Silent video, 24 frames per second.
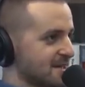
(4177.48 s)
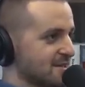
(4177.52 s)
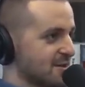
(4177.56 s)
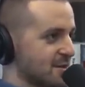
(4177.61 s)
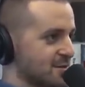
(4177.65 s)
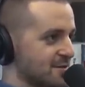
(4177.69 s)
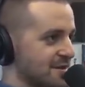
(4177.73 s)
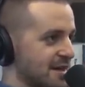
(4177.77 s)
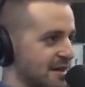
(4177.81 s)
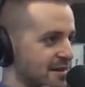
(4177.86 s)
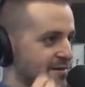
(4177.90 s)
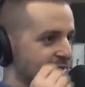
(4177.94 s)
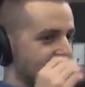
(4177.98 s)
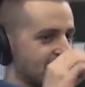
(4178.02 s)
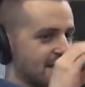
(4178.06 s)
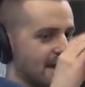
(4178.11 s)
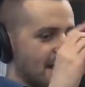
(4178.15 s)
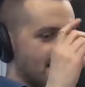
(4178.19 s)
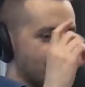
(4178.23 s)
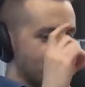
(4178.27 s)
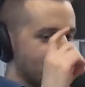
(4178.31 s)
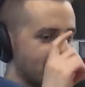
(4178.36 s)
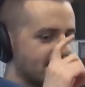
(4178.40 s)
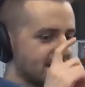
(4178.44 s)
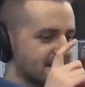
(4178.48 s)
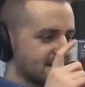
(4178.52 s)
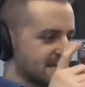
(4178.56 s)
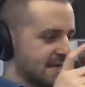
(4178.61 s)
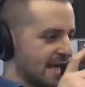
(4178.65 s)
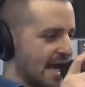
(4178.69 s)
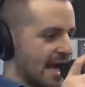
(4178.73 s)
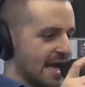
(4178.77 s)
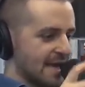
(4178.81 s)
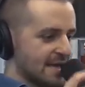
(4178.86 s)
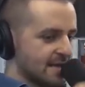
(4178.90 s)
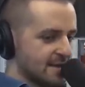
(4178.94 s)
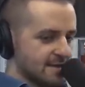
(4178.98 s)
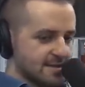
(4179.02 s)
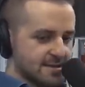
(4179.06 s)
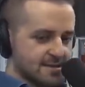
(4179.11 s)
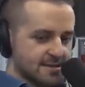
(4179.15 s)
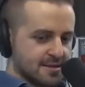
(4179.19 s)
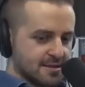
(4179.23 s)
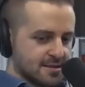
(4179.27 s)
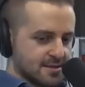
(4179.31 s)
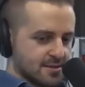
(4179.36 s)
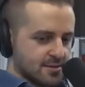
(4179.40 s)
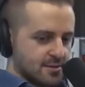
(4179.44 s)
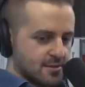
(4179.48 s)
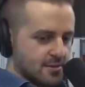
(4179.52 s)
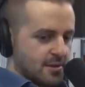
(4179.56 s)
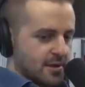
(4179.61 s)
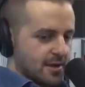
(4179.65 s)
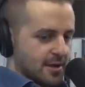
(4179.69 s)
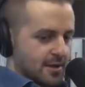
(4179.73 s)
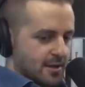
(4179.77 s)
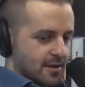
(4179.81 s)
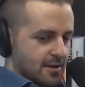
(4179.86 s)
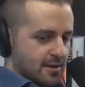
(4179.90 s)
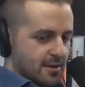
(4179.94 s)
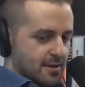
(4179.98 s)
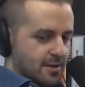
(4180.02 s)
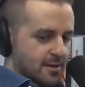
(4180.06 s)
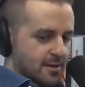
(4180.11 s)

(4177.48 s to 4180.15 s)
So they come out as cakes. They're sort of like